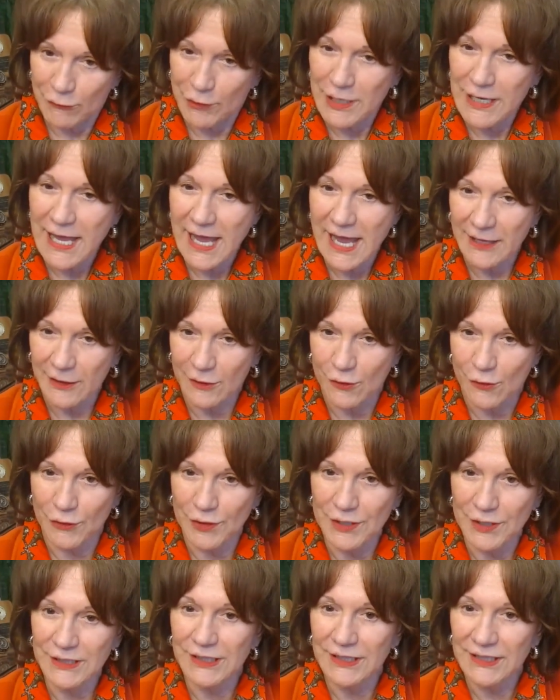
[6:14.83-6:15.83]

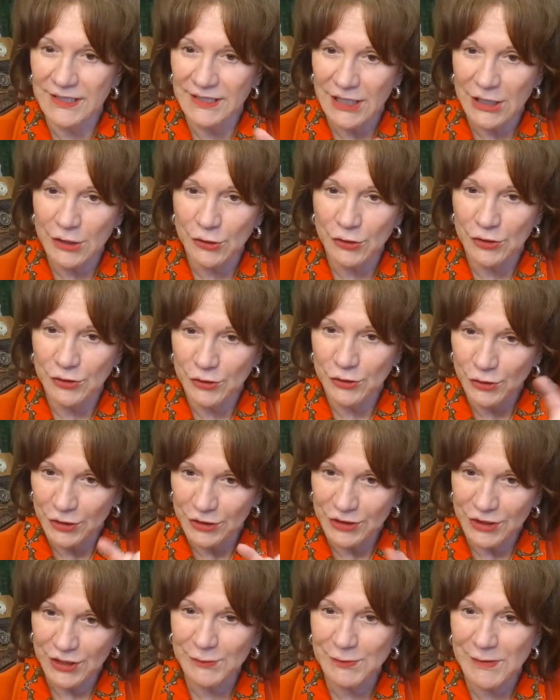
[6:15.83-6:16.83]
categories. Decisions
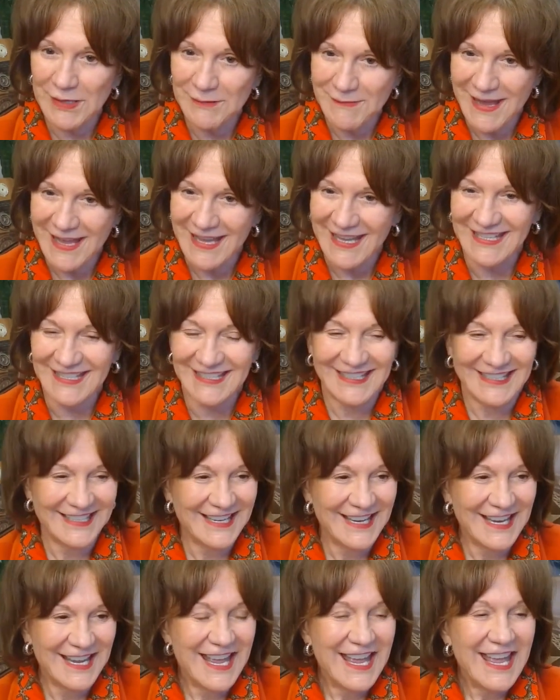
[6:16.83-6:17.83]
should just be made.
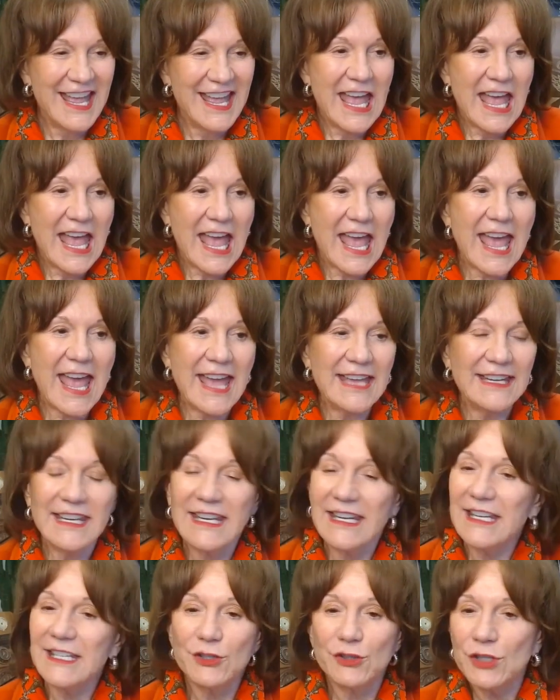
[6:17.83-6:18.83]
And
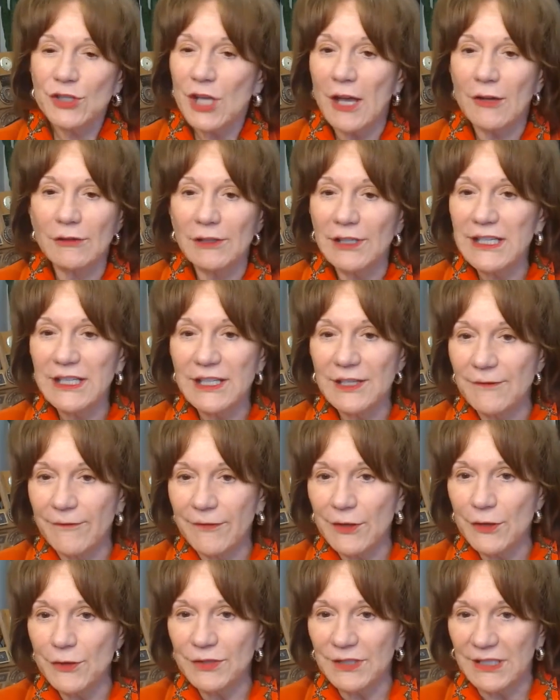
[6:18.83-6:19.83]
it is totally
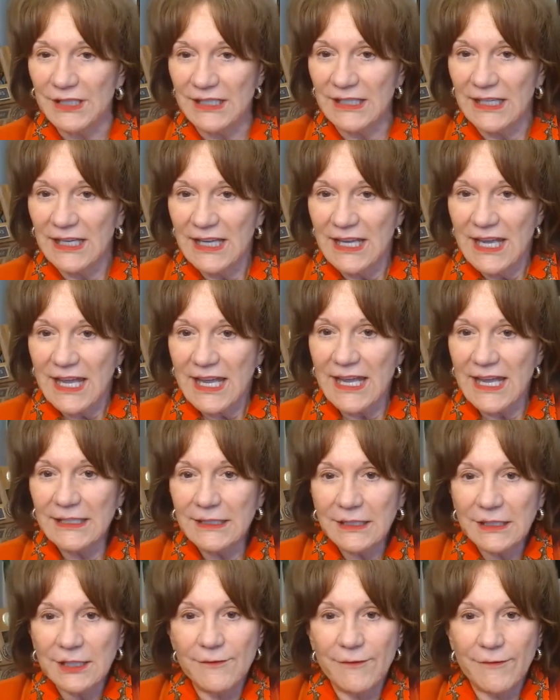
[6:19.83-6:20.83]
confusing.
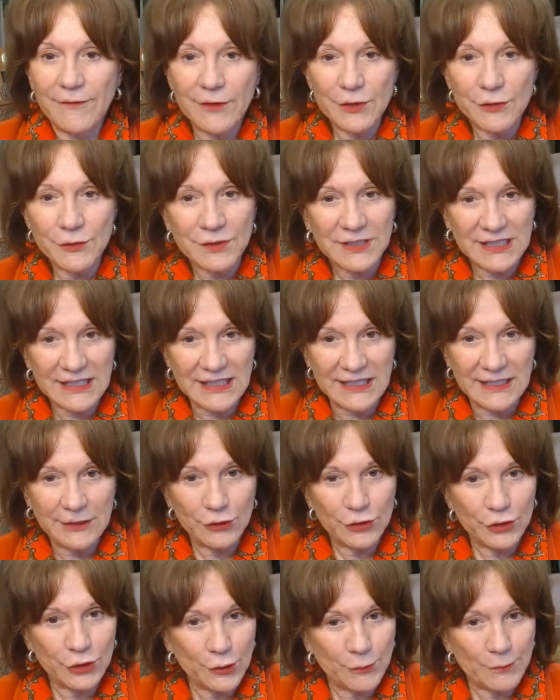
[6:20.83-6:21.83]
It's
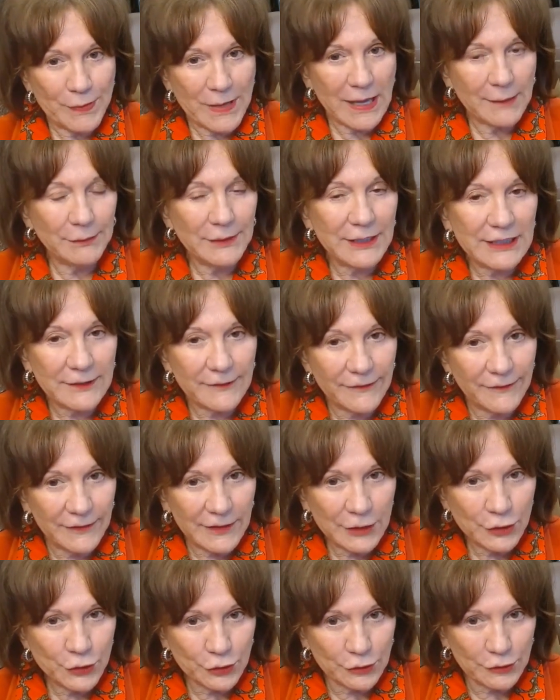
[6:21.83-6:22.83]
confusing to public
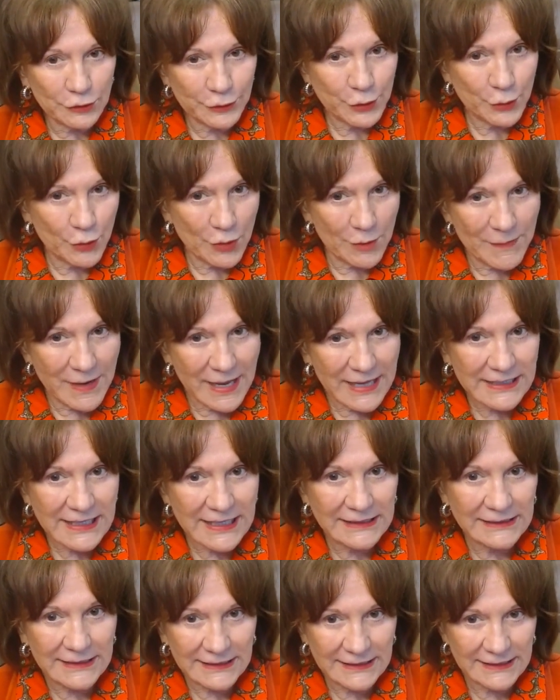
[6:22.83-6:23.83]
officials who are
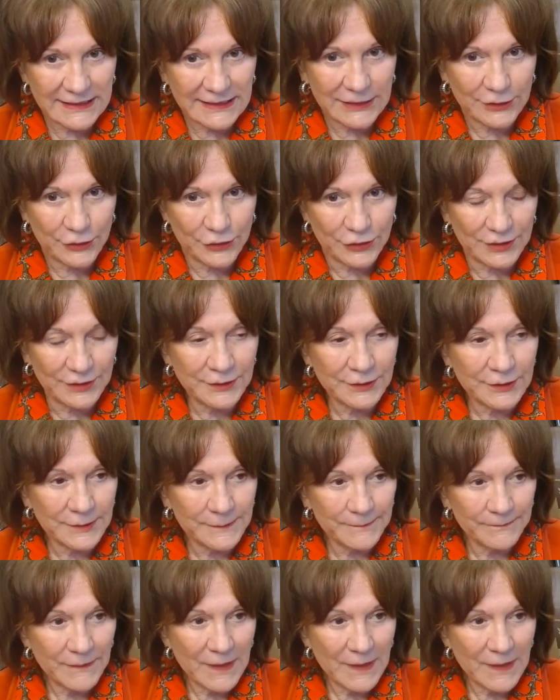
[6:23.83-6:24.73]
making decisions,